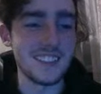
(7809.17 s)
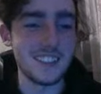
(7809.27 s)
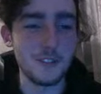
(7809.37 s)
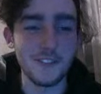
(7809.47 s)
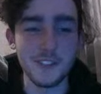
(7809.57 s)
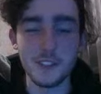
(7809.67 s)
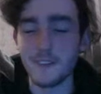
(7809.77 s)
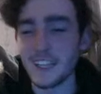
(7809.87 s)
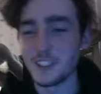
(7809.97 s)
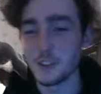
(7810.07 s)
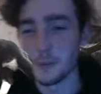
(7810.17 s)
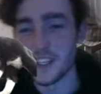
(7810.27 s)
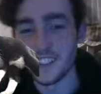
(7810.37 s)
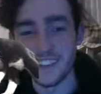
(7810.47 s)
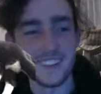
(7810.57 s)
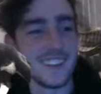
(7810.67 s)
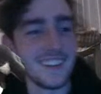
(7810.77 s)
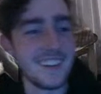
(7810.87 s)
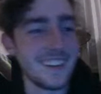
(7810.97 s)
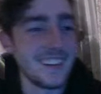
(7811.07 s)
You've had your one.
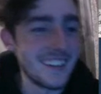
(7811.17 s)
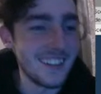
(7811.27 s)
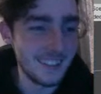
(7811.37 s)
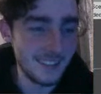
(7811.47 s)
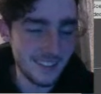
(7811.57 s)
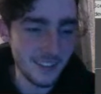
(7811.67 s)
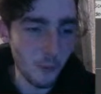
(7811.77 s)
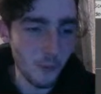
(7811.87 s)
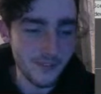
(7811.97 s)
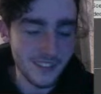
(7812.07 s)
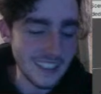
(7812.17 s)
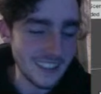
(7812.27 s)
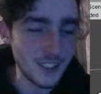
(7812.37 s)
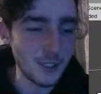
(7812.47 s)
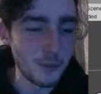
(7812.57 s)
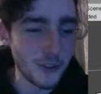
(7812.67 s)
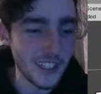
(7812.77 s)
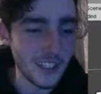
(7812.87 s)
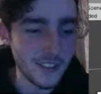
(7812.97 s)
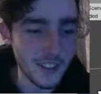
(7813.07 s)
That's like 2 more
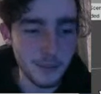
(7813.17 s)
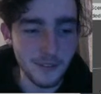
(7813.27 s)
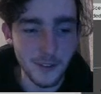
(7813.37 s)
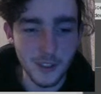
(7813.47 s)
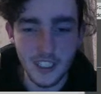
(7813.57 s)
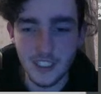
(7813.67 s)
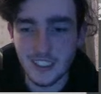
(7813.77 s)
than I was hoping for.